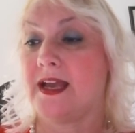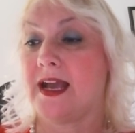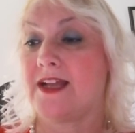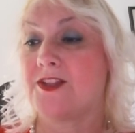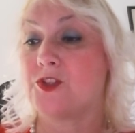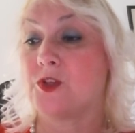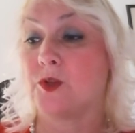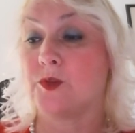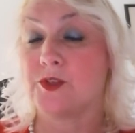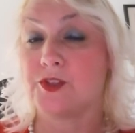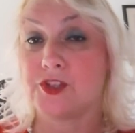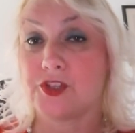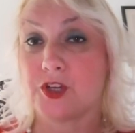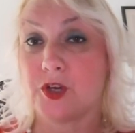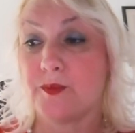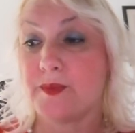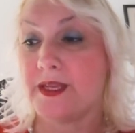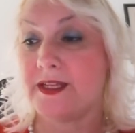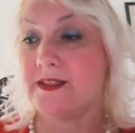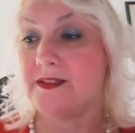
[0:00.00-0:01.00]
I told her to
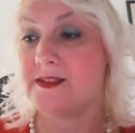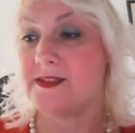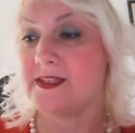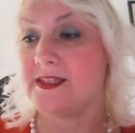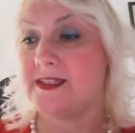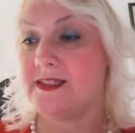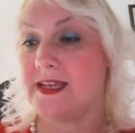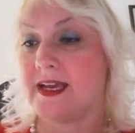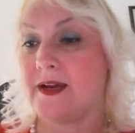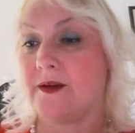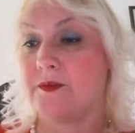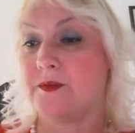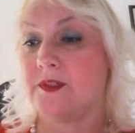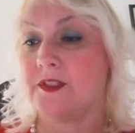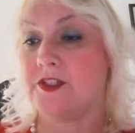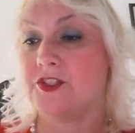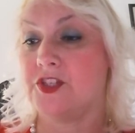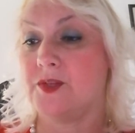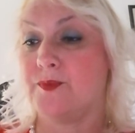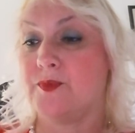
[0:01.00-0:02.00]
come in and sit down,
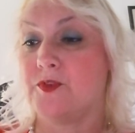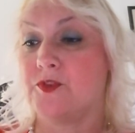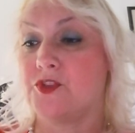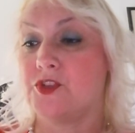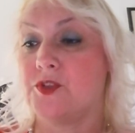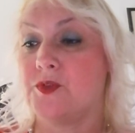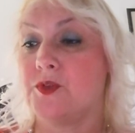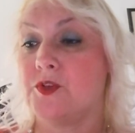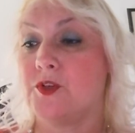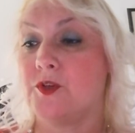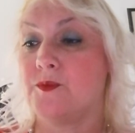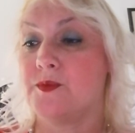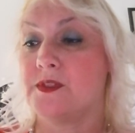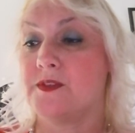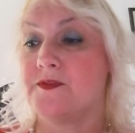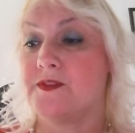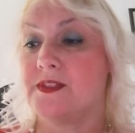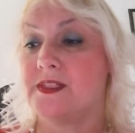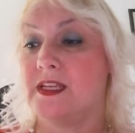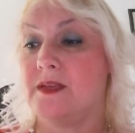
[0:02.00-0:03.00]
and she put 2 cups
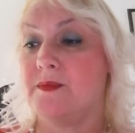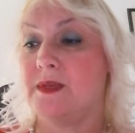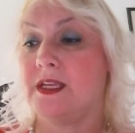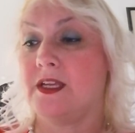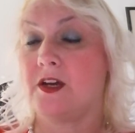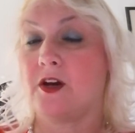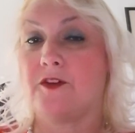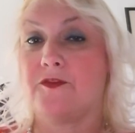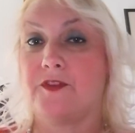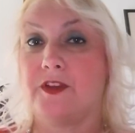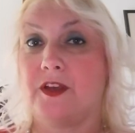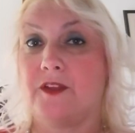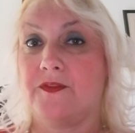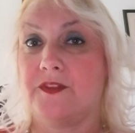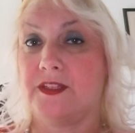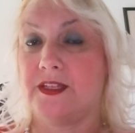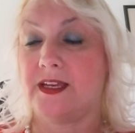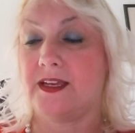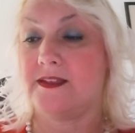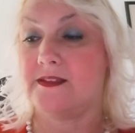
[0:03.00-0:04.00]
of steaming coffee on
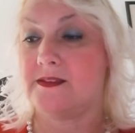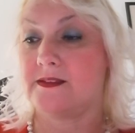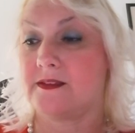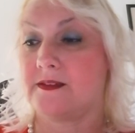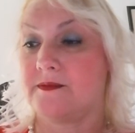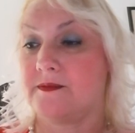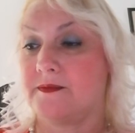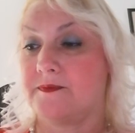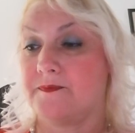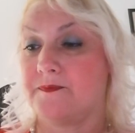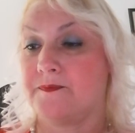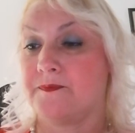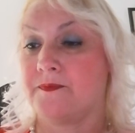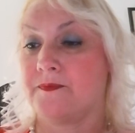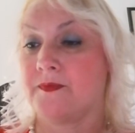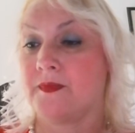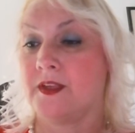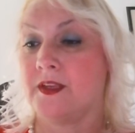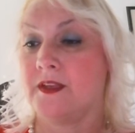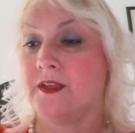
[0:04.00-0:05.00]
the desk.
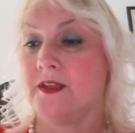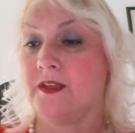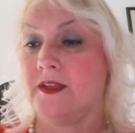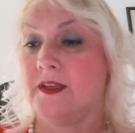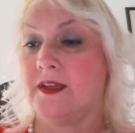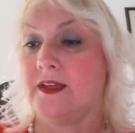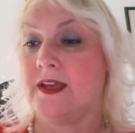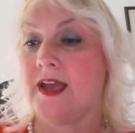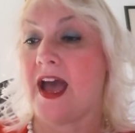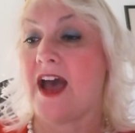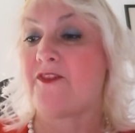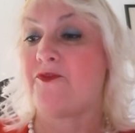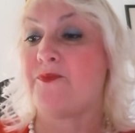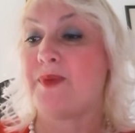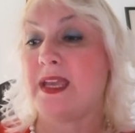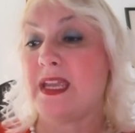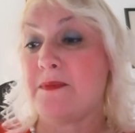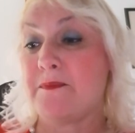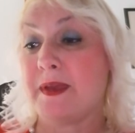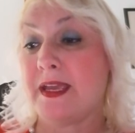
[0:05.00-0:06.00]
"I've
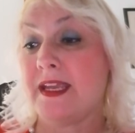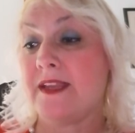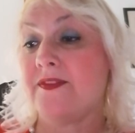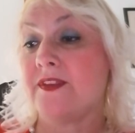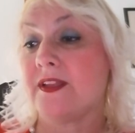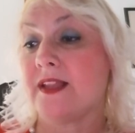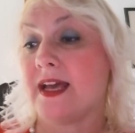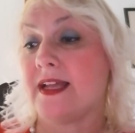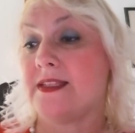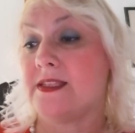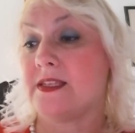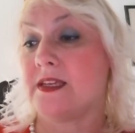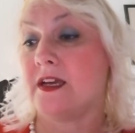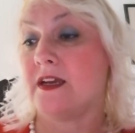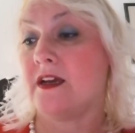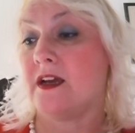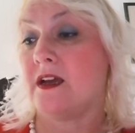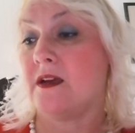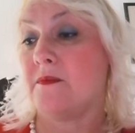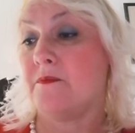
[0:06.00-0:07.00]
PP'd the
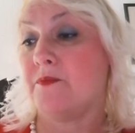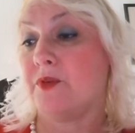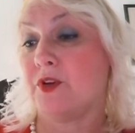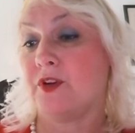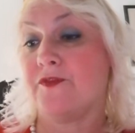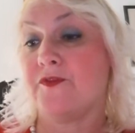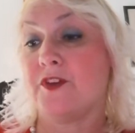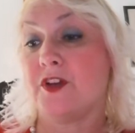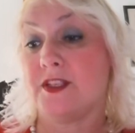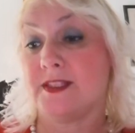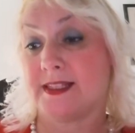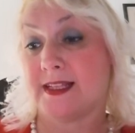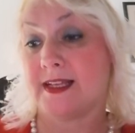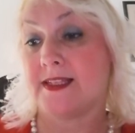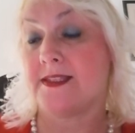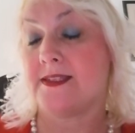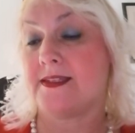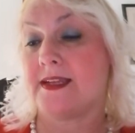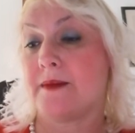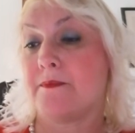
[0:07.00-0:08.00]
letter and put a
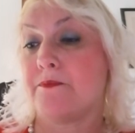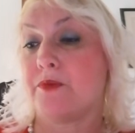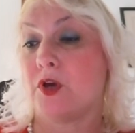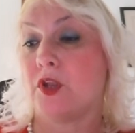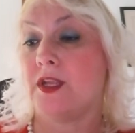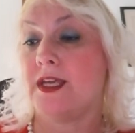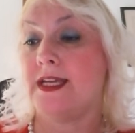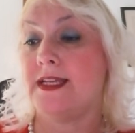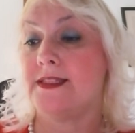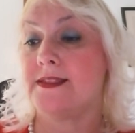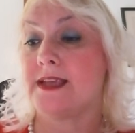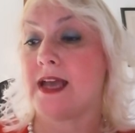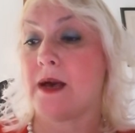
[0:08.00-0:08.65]
first-class stamp on it.